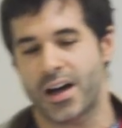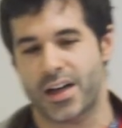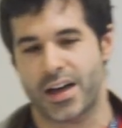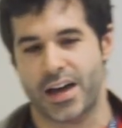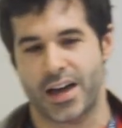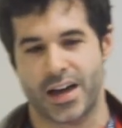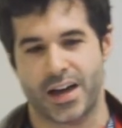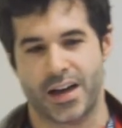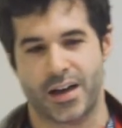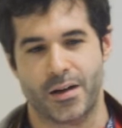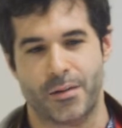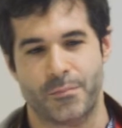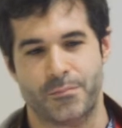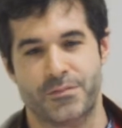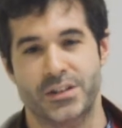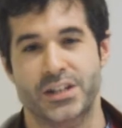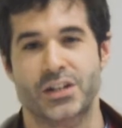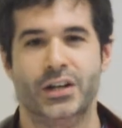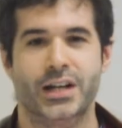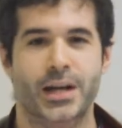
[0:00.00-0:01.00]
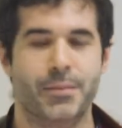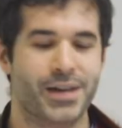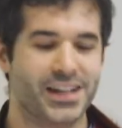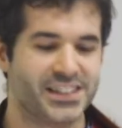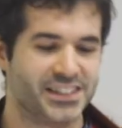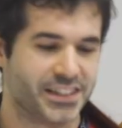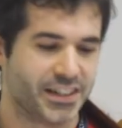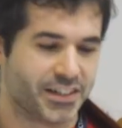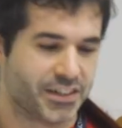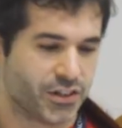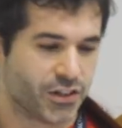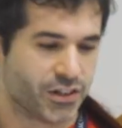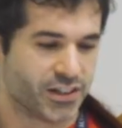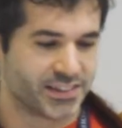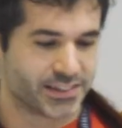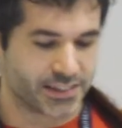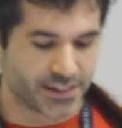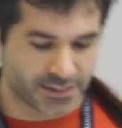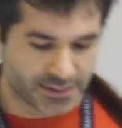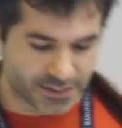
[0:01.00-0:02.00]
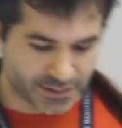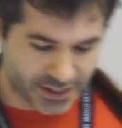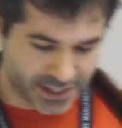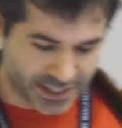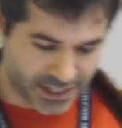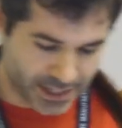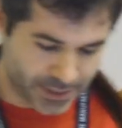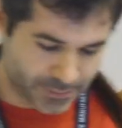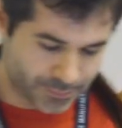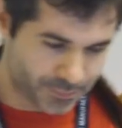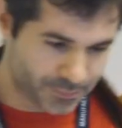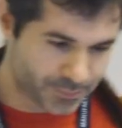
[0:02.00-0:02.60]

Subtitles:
video game engine Unity 3D.